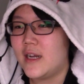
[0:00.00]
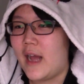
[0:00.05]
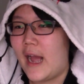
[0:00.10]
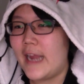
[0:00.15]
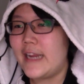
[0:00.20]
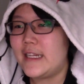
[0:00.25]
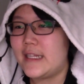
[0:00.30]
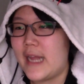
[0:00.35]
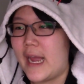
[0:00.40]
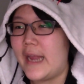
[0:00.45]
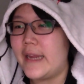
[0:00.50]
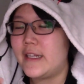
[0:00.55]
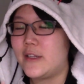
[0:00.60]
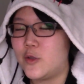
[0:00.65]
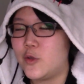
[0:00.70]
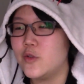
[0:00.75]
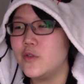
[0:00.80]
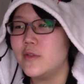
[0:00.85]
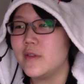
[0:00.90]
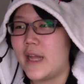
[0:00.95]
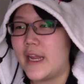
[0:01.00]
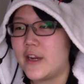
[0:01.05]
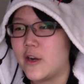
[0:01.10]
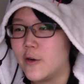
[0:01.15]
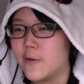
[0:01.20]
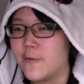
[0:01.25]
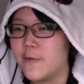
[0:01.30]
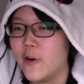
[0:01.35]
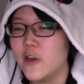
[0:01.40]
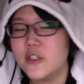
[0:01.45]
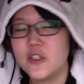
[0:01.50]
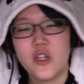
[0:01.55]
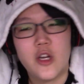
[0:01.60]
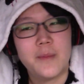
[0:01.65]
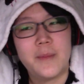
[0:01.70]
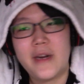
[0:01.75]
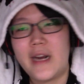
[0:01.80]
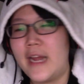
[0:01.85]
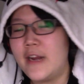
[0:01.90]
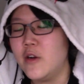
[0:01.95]
I do like her first
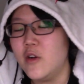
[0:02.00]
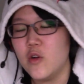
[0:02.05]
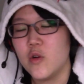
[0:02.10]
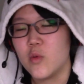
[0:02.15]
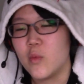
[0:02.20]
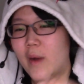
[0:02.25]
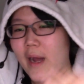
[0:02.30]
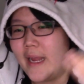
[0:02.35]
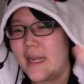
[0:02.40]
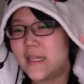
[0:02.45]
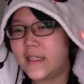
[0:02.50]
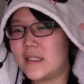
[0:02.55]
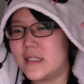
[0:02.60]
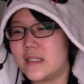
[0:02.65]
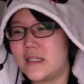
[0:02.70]
song, but I don't know why.